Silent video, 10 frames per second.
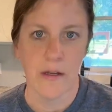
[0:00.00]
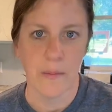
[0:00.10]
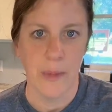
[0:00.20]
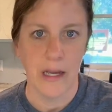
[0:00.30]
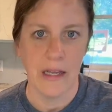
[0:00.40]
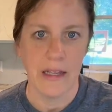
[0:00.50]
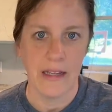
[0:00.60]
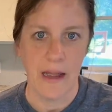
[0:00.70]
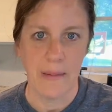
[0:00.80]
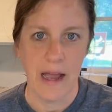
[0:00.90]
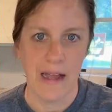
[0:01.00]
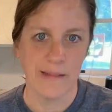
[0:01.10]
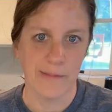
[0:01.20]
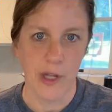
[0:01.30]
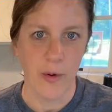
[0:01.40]
but I'm not
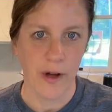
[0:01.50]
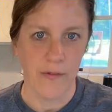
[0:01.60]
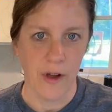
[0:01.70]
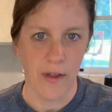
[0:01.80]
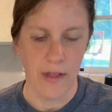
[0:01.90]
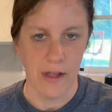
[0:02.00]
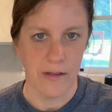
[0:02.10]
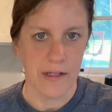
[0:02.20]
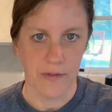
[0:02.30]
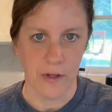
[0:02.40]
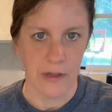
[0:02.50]
going off all the different